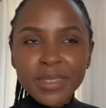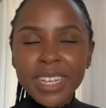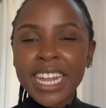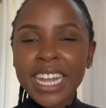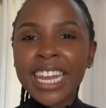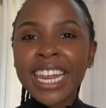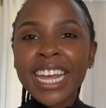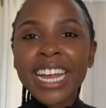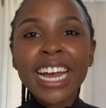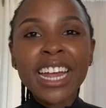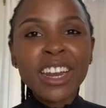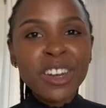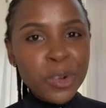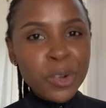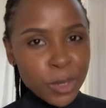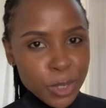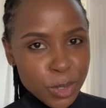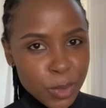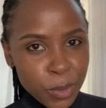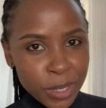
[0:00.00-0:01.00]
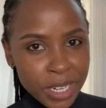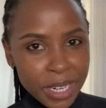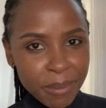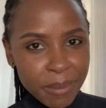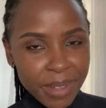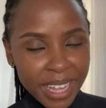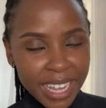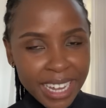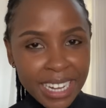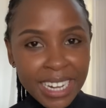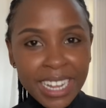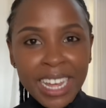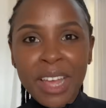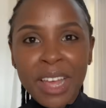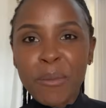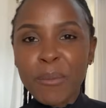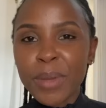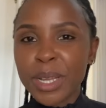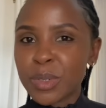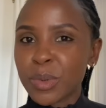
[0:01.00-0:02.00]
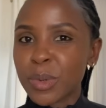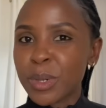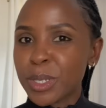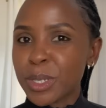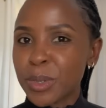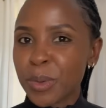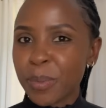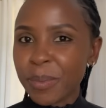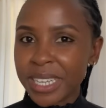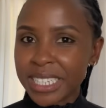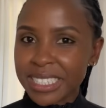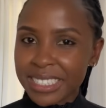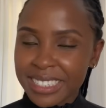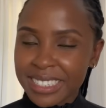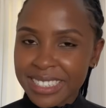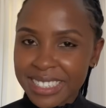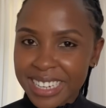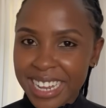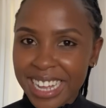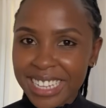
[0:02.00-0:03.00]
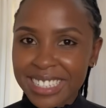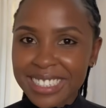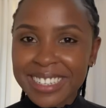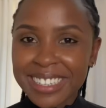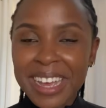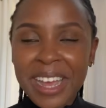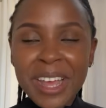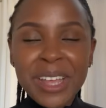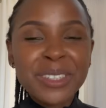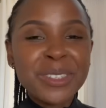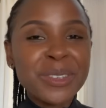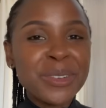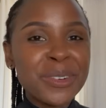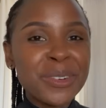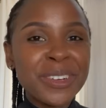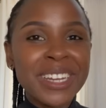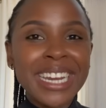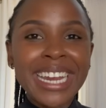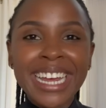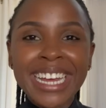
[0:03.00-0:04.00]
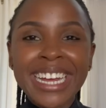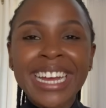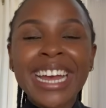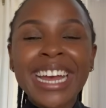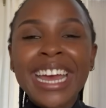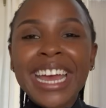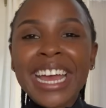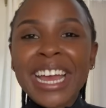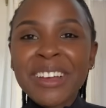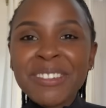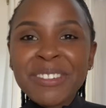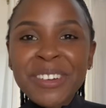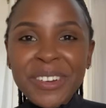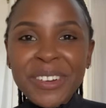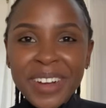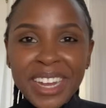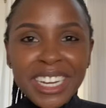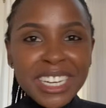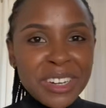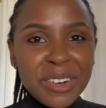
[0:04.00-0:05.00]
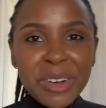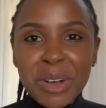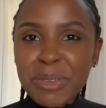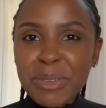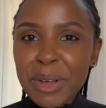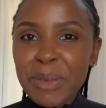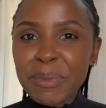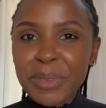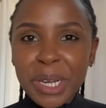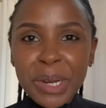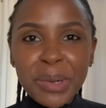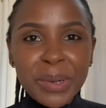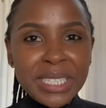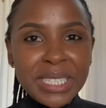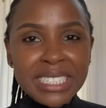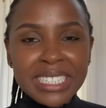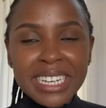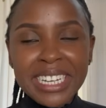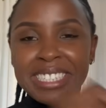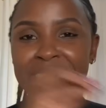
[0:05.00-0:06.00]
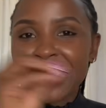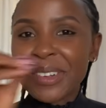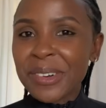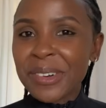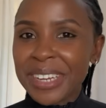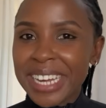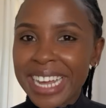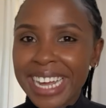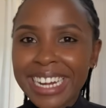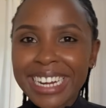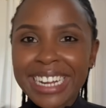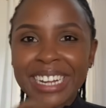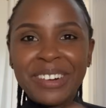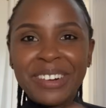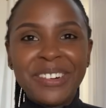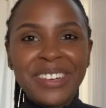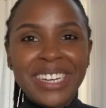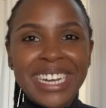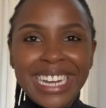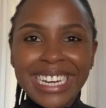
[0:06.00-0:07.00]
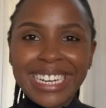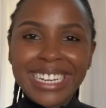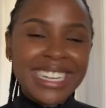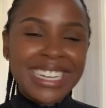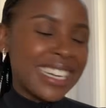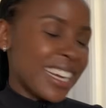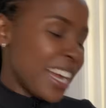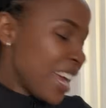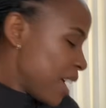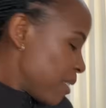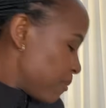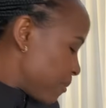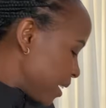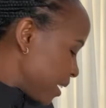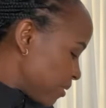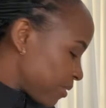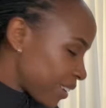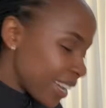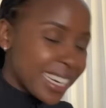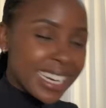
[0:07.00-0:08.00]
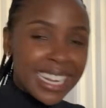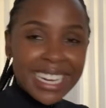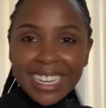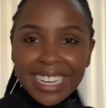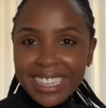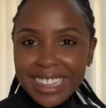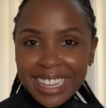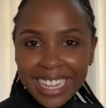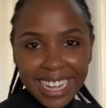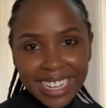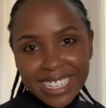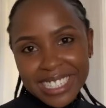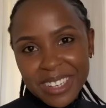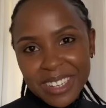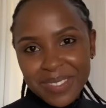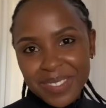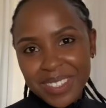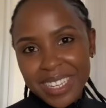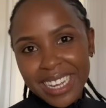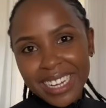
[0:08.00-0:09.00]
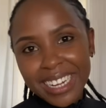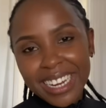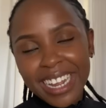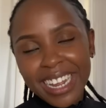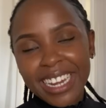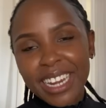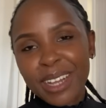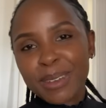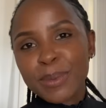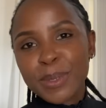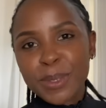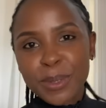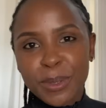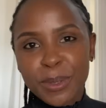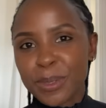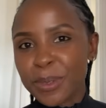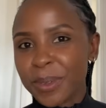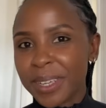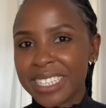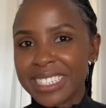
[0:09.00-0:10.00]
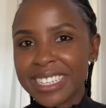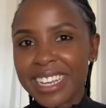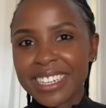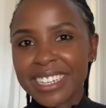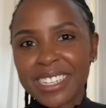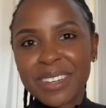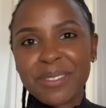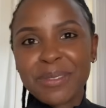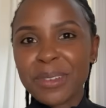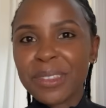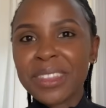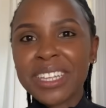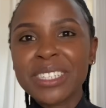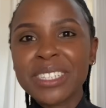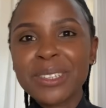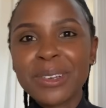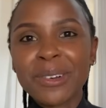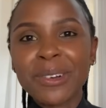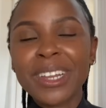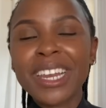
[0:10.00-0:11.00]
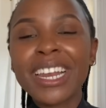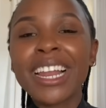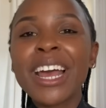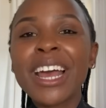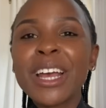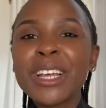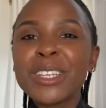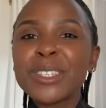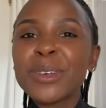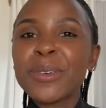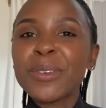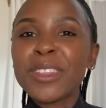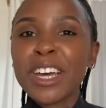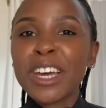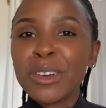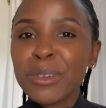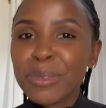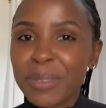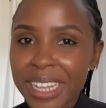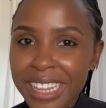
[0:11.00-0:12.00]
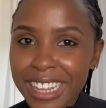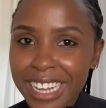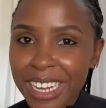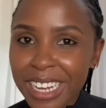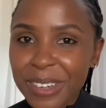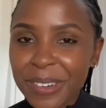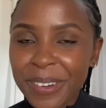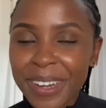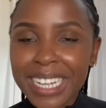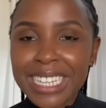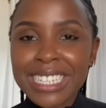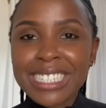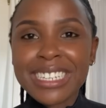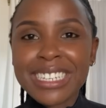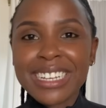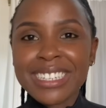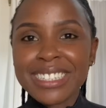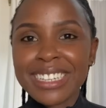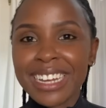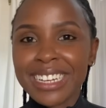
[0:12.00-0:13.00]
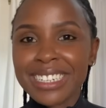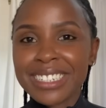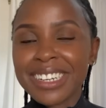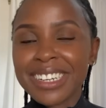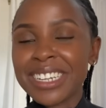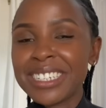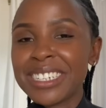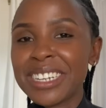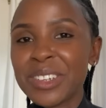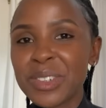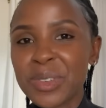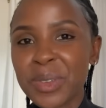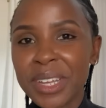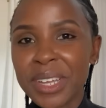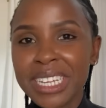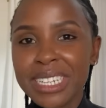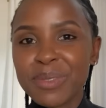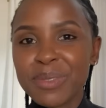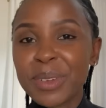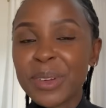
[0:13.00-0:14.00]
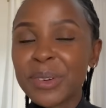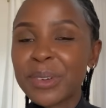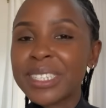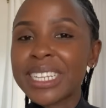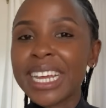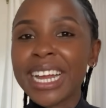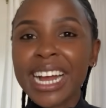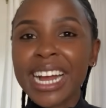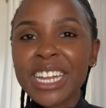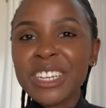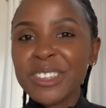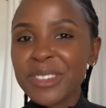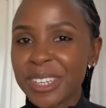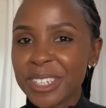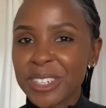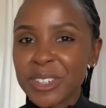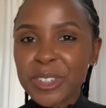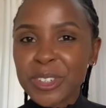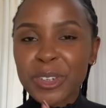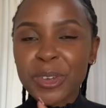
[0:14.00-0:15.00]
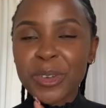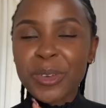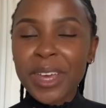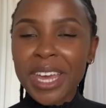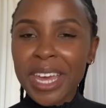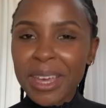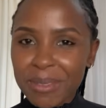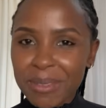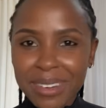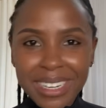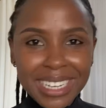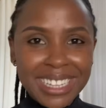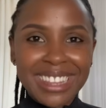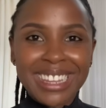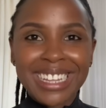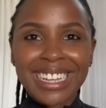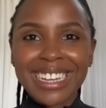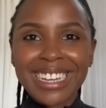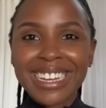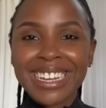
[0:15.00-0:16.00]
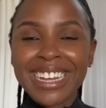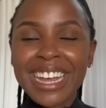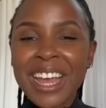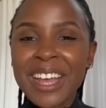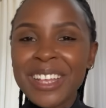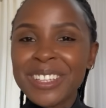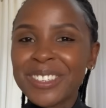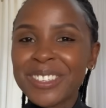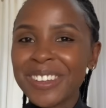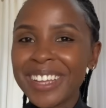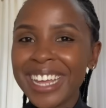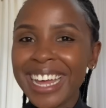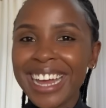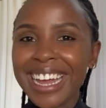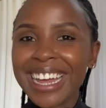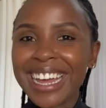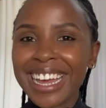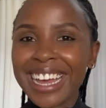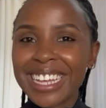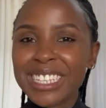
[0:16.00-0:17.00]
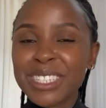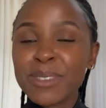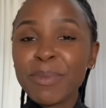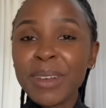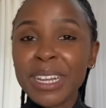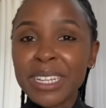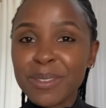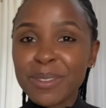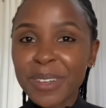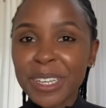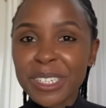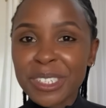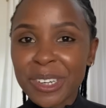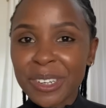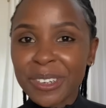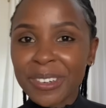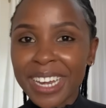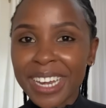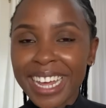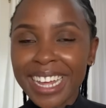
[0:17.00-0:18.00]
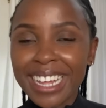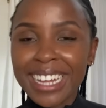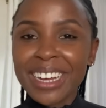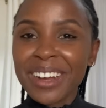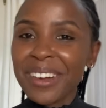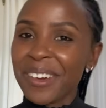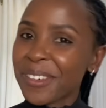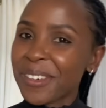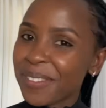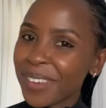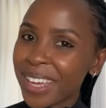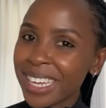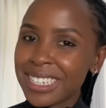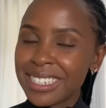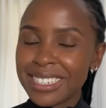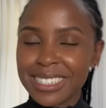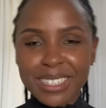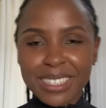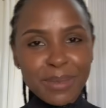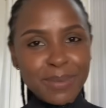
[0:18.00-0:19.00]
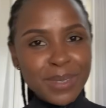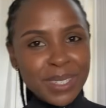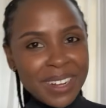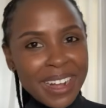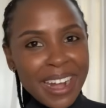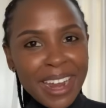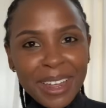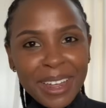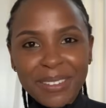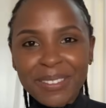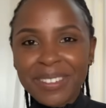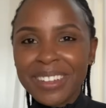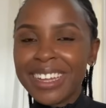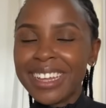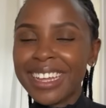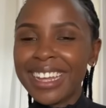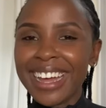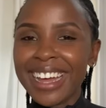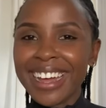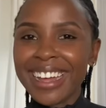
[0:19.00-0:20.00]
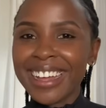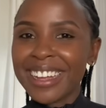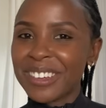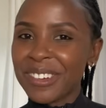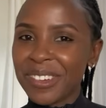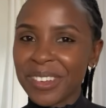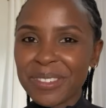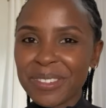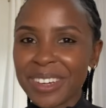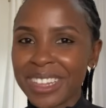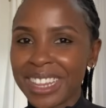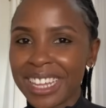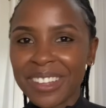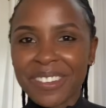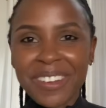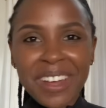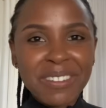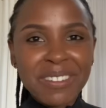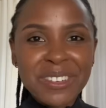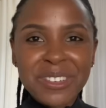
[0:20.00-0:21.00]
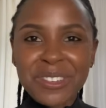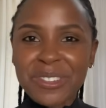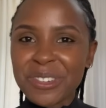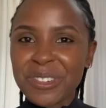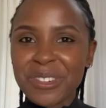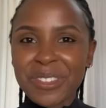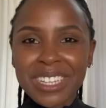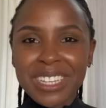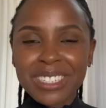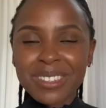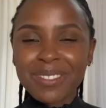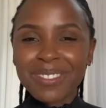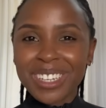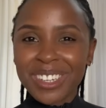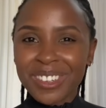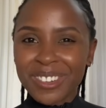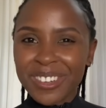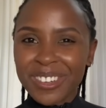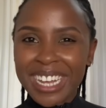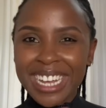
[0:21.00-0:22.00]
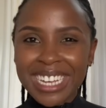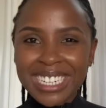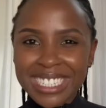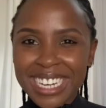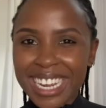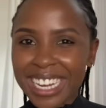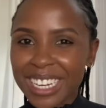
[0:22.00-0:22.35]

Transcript: like, are not only mine but also my sister's, so like everyone in our family was just ordering, but finally the items are here and I'm so excited for this haul. So without further ado, let's just get right into it because I can't wait to show you everything. So yeah guys, please make sure you like, comment, subscribe, yeah, do everything you have to do to this video, share